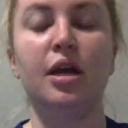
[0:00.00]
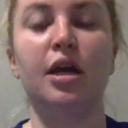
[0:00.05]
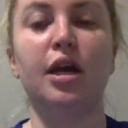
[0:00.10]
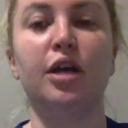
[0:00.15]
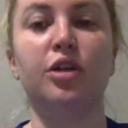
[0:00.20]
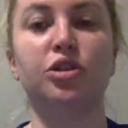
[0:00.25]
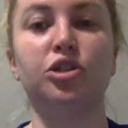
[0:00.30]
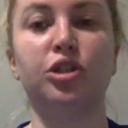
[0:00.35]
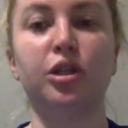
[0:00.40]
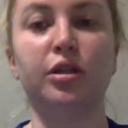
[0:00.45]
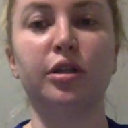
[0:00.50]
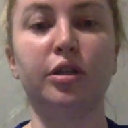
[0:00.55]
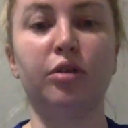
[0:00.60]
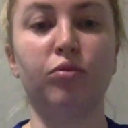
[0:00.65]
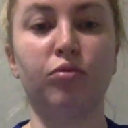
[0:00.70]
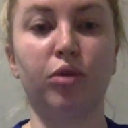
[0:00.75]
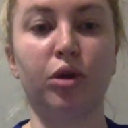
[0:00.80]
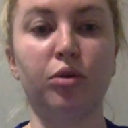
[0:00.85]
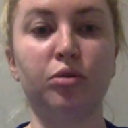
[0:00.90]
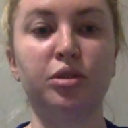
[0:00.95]
and gently
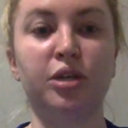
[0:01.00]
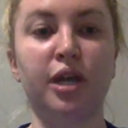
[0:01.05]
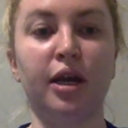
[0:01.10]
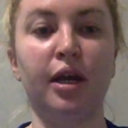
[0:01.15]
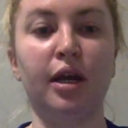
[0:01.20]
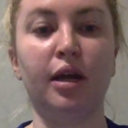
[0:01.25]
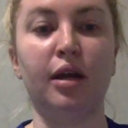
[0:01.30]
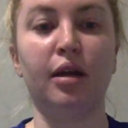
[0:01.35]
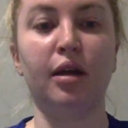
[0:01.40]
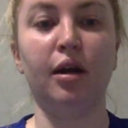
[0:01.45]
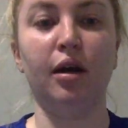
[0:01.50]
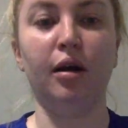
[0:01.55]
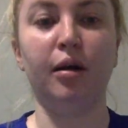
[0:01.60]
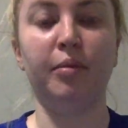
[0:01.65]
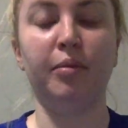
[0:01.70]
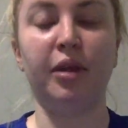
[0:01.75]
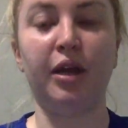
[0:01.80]
rotate the